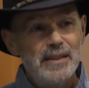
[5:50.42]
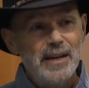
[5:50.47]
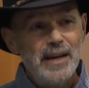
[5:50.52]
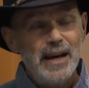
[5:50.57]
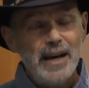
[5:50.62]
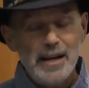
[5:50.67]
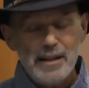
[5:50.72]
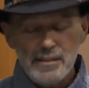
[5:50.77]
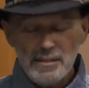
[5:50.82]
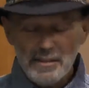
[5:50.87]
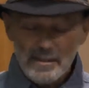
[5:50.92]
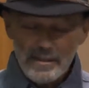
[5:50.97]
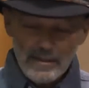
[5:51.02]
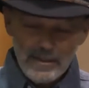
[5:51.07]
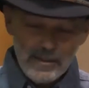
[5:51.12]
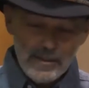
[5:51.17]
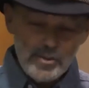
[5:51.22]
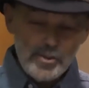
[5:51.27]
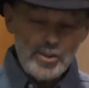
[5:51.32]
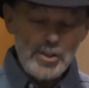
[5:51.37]
And
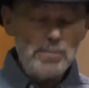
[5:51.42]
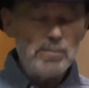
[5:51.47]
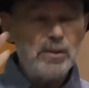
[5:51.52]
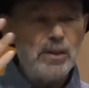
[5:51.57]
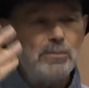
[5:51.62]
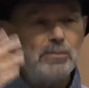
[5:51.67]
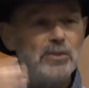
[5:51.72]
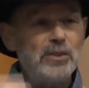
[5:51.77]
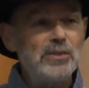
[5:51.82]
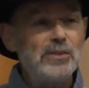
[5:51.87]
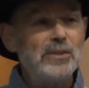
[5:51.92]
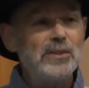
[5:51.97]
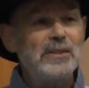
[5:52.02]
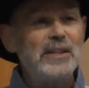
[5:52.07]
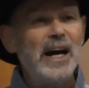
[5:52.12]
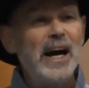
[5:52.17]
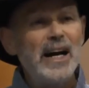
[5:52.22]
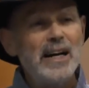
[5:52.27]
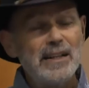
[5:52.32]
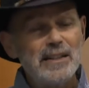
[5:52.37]
the ship comes into
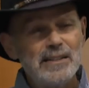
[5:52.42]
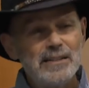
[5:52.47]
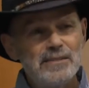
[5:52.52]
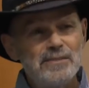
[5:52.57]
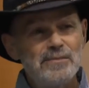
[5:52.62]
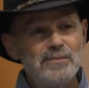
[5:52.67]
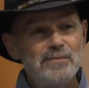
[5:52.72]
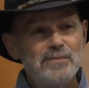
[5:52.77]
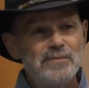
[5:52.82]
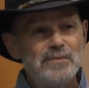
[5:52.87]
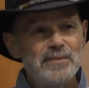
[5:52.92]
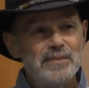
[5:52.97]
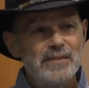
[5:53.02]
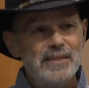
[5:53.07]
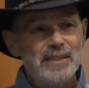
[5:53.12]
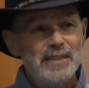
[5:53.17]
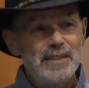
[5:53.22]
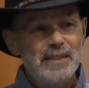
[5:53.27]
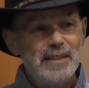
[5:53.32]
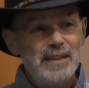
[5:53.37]
dock.
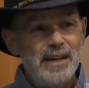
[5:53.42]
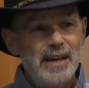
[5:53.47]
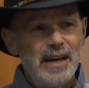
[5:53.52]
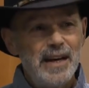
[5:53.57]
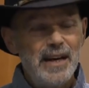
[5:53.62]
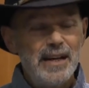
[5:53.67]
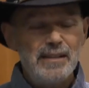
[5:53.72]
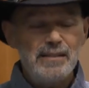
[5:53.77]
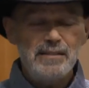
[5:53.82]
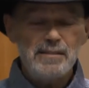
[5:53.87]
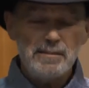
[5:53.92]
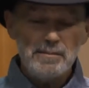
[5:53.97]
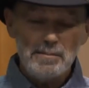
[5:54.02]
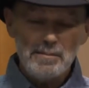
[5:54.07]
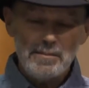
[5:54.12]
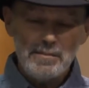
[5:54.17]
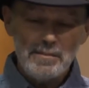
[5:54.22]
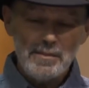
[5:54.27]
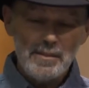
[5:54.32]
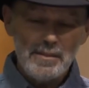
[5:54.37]
And
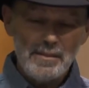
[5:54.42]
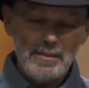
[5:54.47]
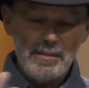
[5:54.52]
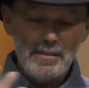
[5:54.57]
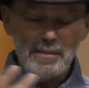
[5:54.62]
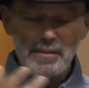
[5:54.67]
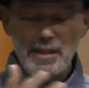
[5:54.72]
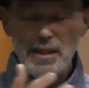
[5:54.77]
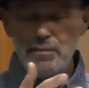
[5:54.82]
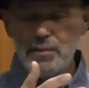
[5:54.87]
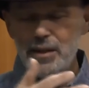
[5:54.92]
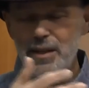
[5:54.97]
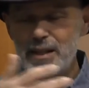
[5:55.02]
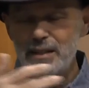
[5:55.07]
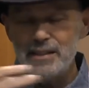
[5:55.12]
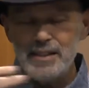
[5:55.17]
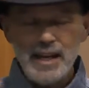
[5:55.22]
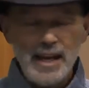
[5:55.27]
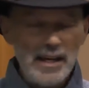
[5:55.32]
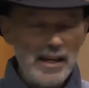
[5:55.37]
they
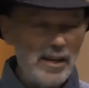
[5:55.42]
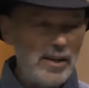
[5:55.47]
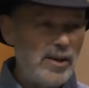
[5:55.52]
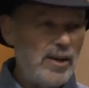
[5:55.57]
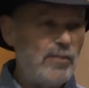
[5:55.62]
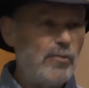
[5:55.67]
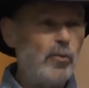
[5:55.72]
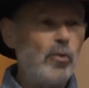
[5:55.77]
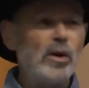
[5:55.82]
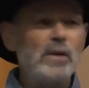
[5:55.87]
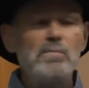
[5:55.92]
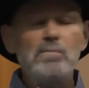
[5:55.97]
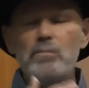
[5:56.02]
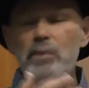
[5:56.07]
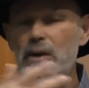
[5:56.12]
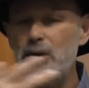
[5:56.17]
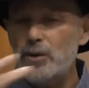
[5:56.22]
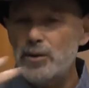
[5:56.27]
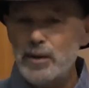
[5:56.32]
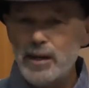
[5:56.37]
begin taking off one
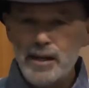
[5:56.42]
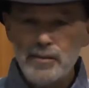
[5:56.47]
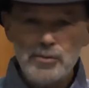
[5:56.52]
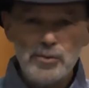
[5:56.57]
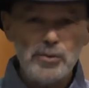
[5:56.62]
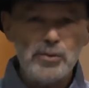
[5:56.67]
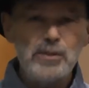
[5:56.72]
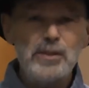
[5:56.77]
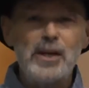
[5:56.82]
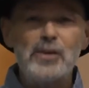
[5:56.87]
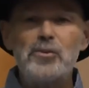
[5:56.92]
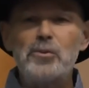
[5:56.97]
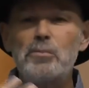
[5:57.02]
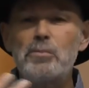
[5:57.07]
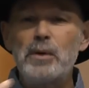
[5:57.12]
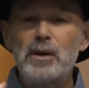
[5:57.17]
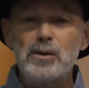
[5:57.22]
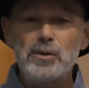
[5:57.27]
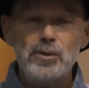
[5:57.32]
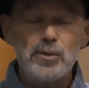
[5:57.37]
barrel after another
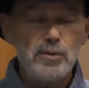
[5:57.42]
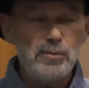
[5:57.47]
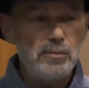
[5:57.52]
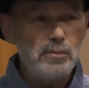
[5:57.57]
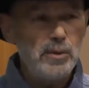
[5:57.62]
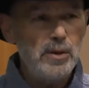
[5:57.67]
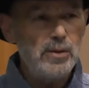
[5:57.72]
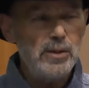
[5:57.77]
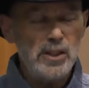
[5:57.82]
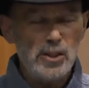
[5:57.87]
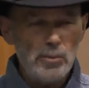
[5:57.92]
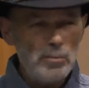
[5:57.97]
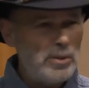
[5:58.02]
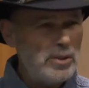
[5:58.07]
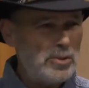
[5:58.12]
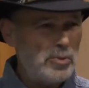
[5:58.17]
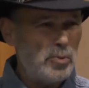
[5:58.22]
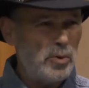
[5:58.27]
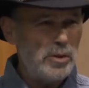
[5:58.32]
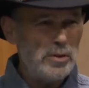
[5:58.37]
barrel of milk. And
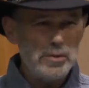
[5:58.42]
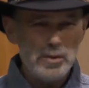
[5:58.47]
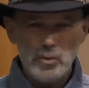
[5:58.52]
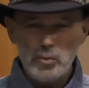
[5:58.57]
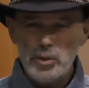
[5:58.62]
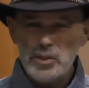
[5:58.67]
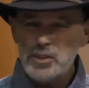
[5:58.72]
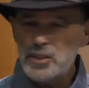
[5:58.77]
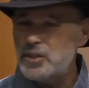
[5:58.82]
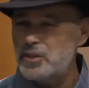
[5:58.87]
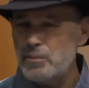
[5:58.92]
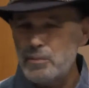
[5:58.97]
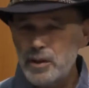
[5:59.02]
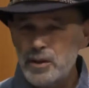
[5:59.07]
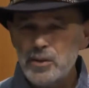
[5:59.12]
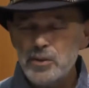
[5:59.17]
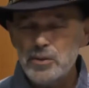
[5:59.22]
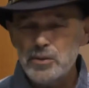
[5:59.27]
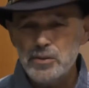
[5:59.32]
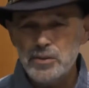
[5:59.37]
everybody's wondering what's in the
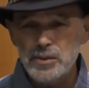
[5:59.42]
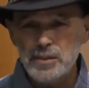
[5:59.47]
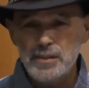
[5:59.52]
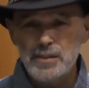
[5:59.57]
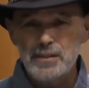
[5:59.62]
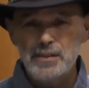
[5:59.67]
barrels.